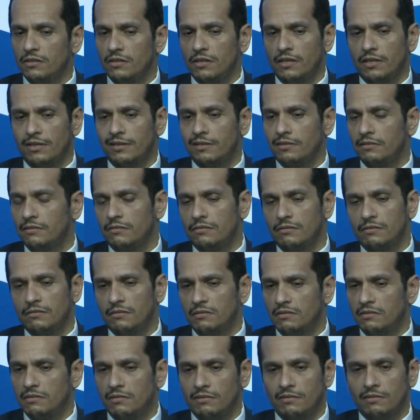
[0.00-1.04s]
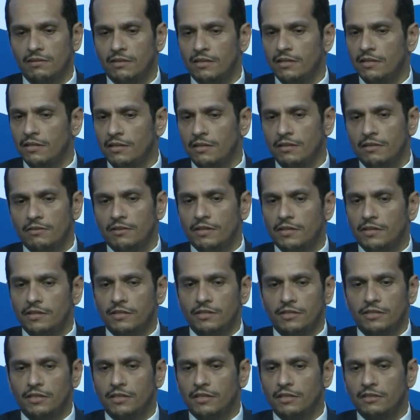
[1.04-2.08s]
and the
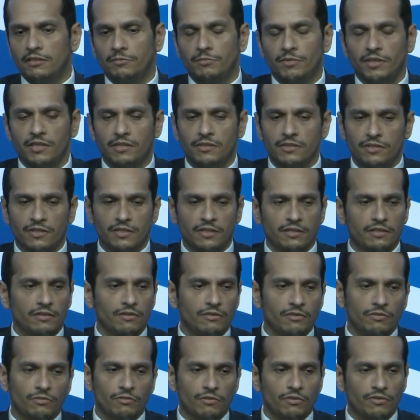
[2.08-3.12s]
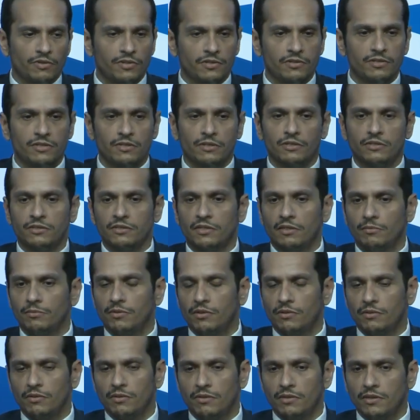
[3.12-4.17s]
initial demands and all the discussion
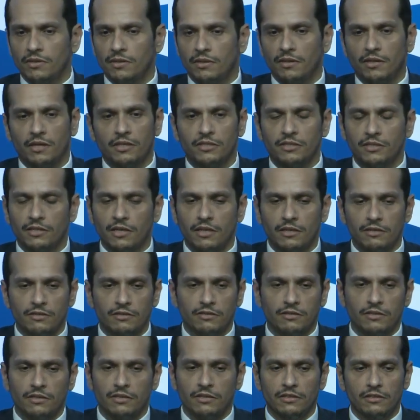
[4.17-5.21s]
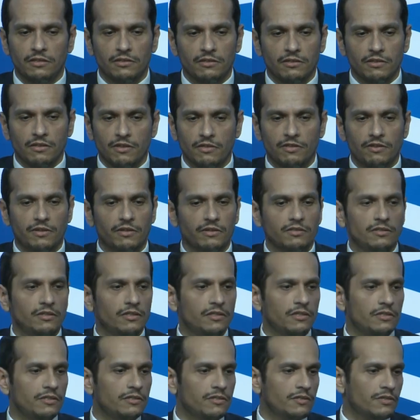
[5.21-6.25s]
about the rationality in the
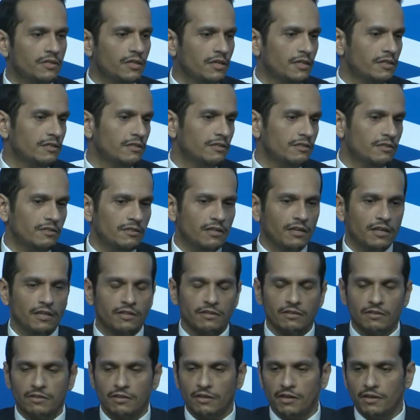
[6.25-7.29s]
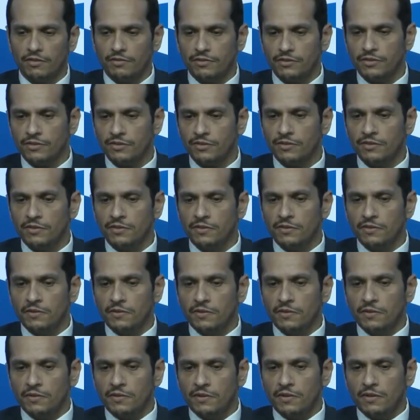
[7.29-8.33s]
13s and, and the others
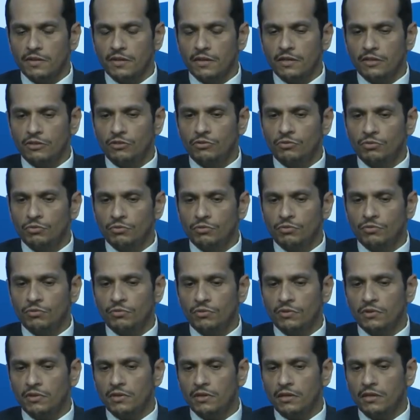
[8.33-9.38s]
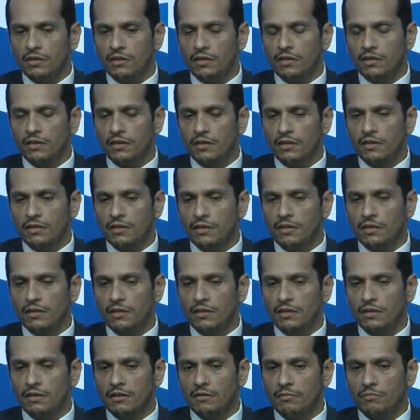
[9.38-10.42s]
uh, to
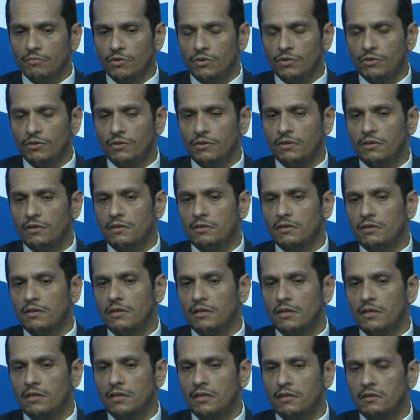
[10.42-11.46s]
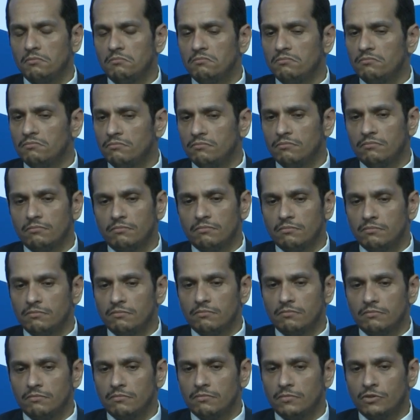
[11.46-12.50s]
uh, more uh,
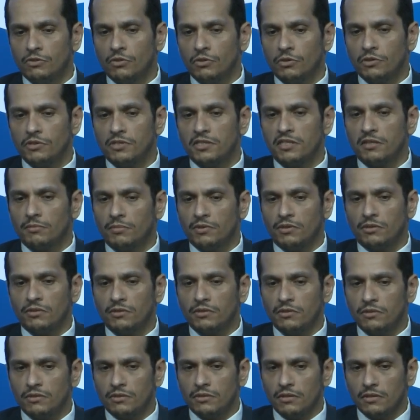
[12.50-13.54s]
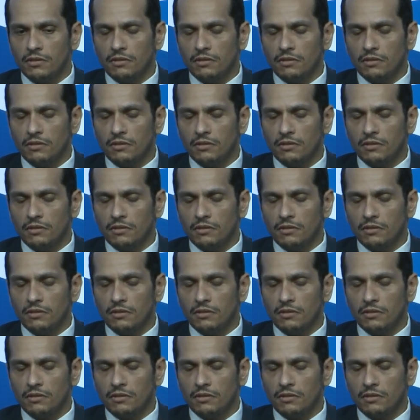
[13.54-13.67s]
talks about